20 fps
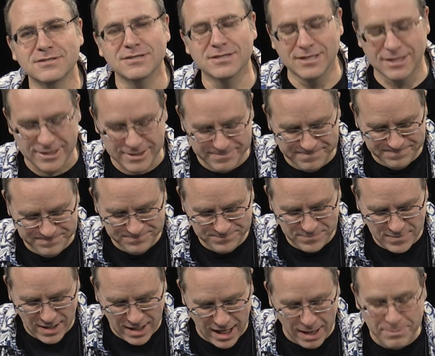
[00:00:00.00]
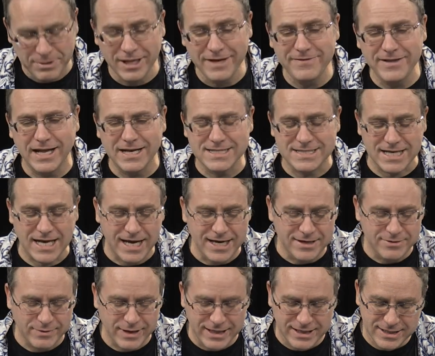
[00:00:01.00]
But leaving that aside,
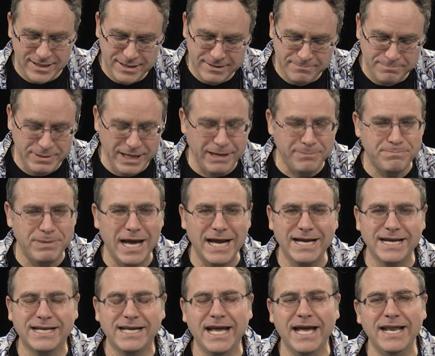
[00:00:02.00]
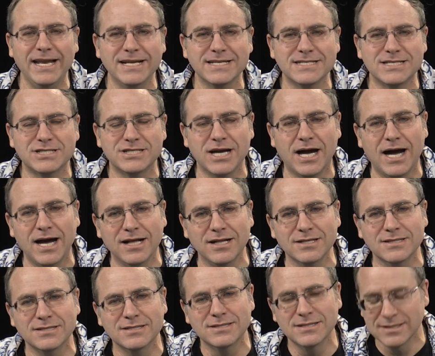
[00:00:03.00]
right? Big bag of candy as a
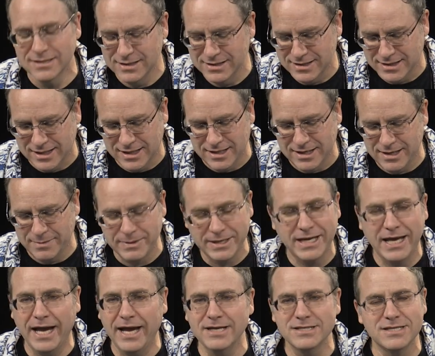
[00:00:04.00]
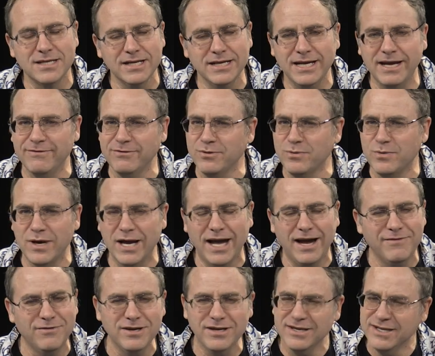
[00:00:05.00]
child. Occasionally, there
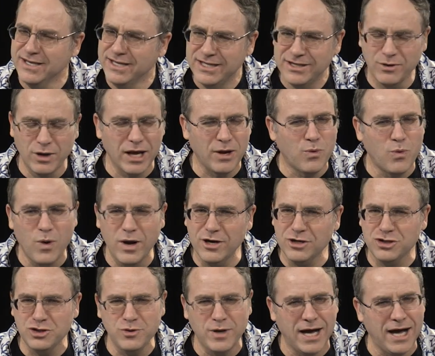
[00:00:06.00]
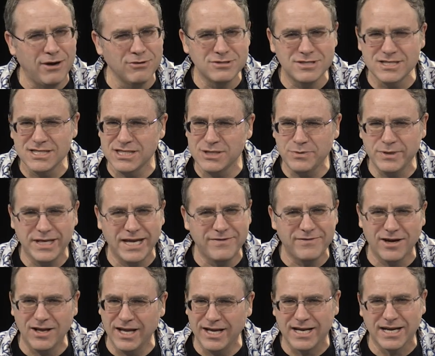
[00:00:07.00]
like one or two houses that would give
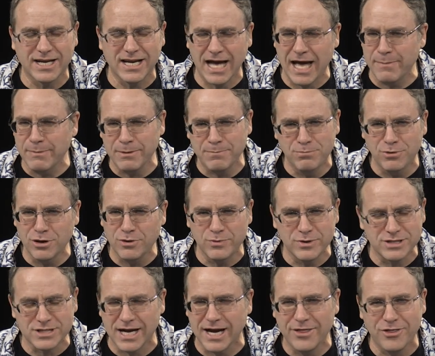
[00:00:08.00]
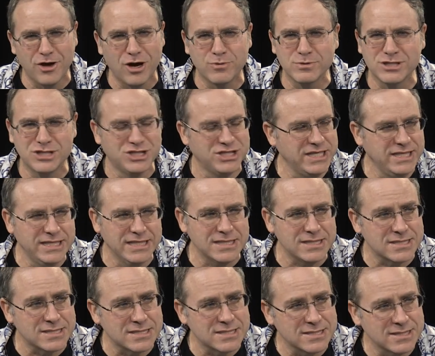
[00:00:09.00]
out like a comic book, which I thought was genius.